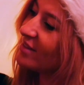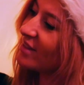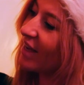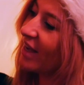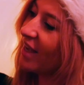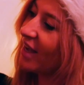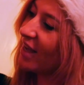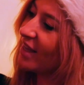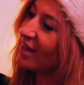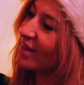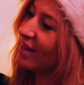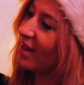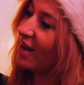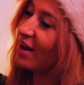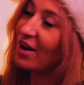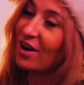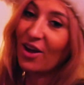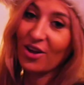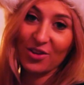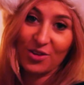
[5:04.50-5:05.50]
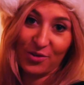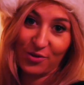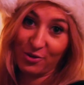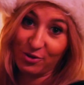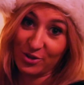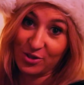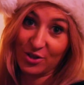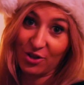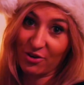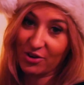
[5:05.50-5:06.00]
I had a lot of
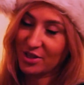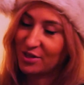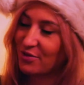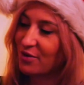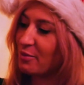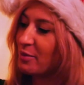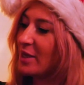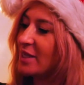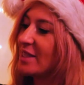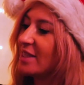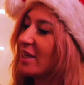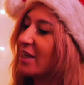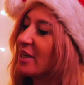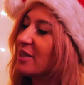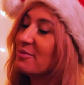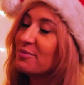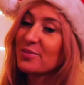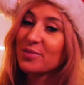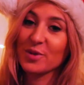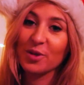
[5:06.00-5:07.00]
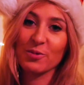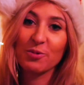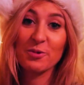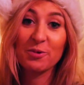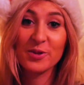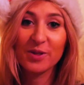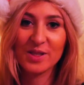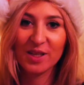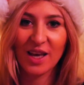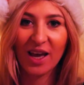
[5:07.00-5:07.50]
good stories from last year.
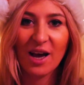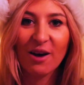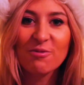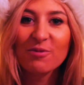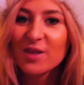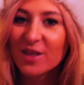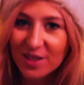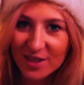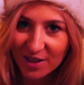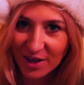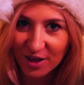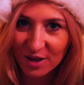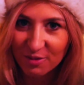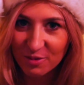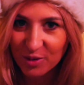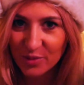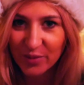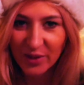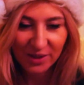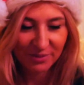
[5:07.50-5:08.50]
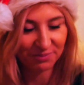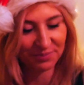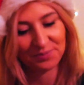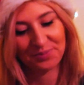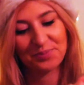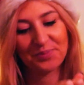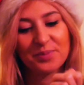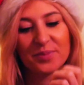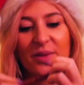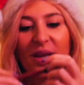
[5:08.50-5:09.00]
We'll see how this year will be.
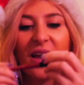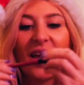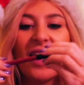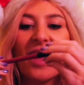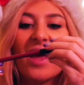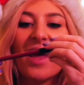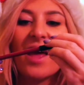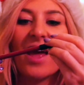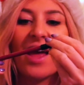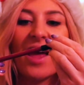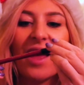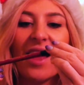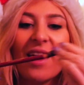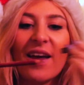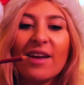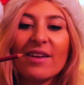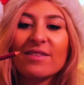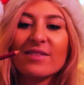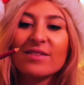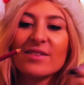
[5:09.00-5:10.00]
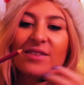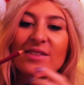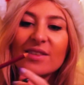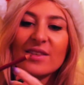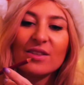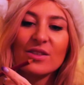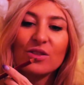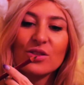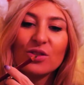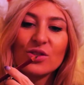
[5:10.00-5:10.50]
And
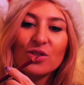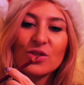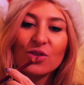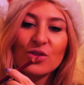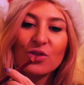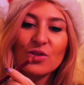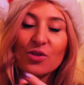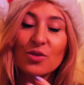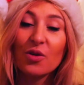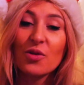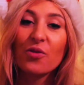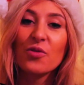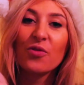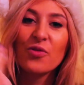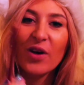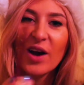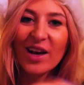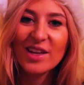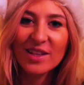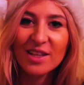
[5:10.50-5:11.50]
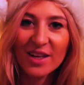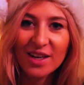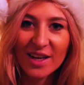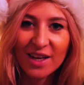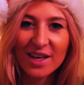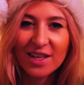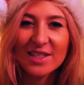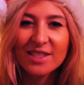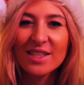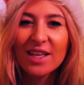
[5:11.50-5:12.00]
to
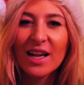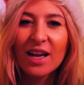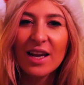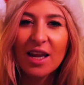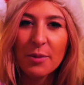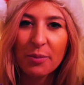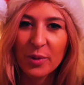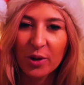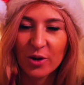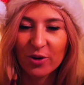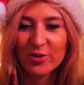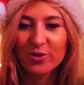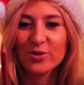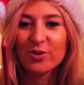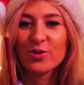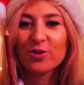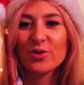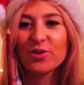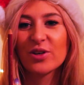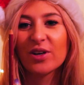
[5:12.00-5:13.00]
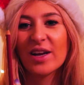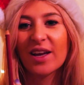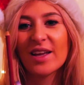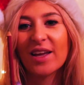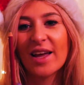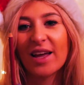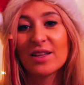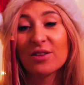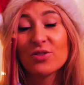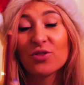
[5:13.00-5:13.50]
finalize the lip contour
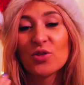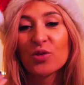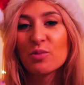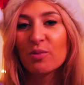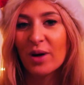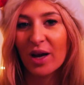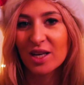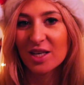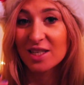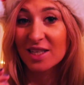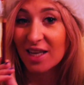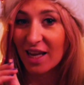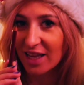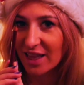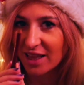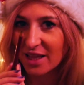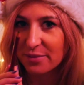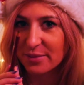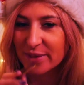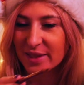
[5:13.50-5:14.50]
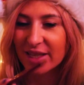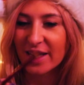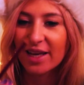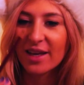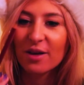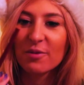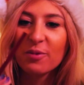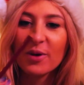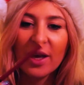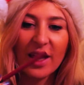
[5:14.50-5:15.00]
and to match that lipstick,
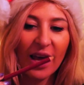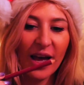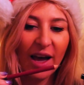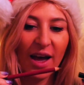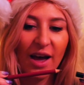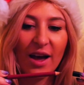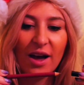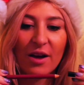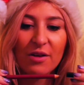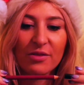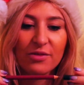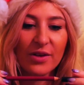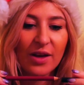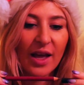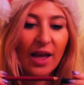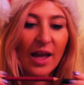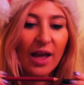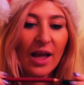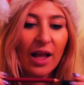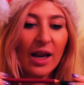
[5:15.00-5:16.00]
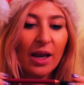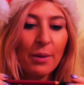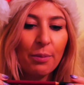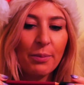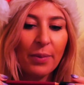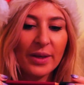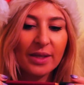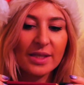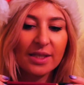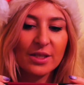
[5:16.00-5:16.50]
we have lip
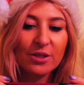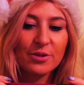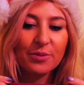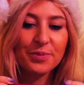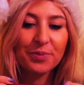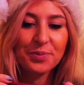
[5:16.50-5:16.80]
pencil.